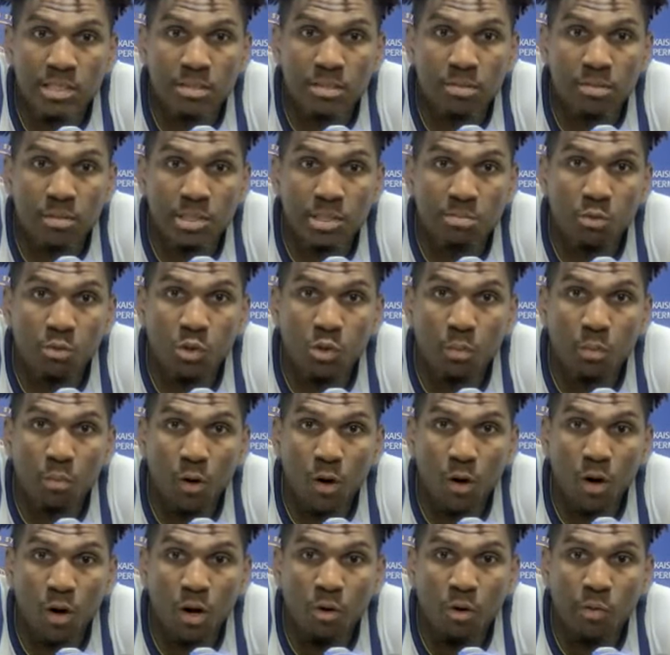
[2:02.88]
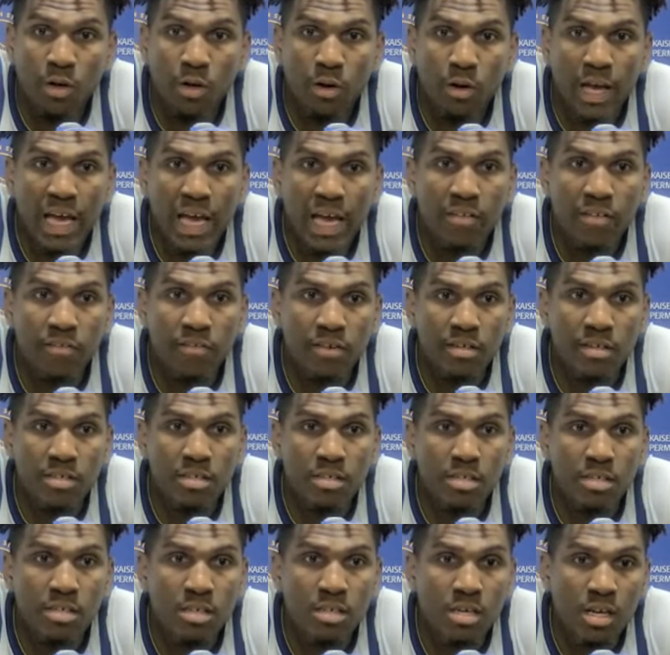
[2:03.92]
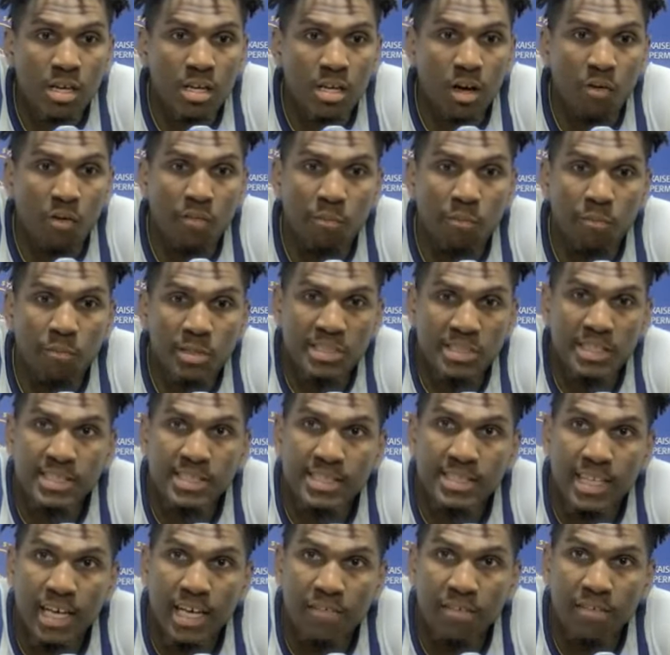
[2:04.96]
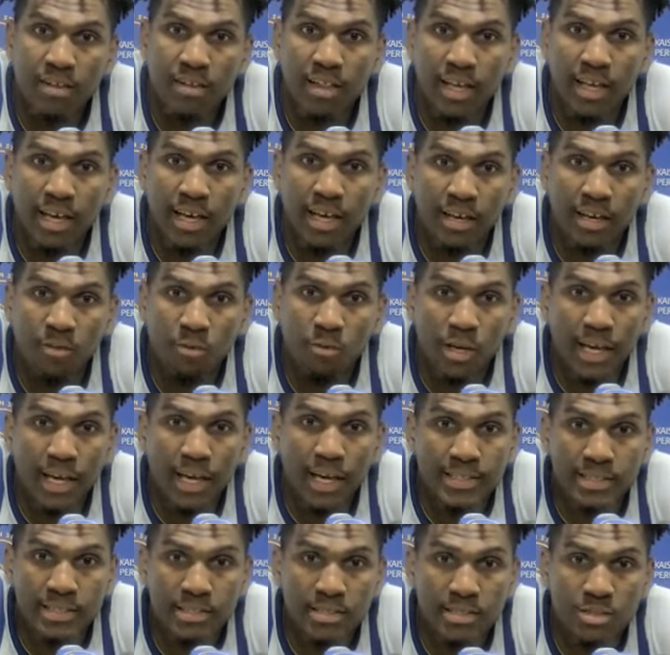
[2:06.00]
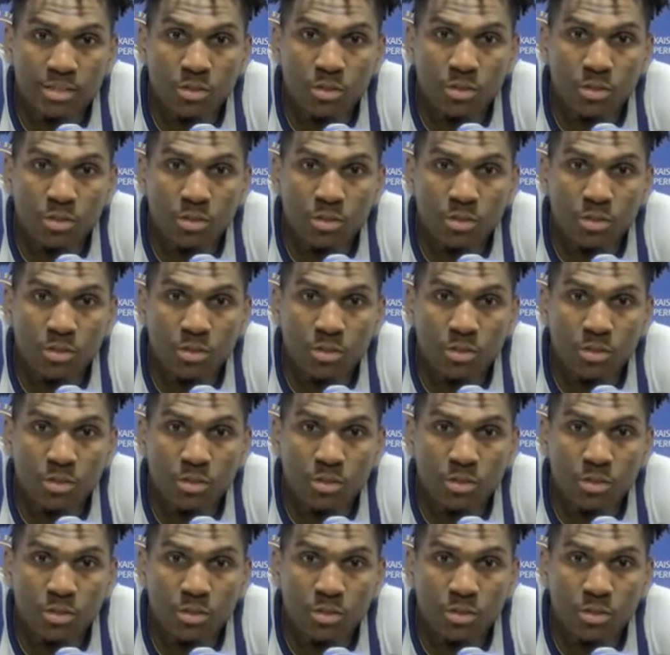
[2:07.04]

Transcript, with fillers: move the ball. We don't have, uh, we're missing Steph, Clay, and Wiz. It's two,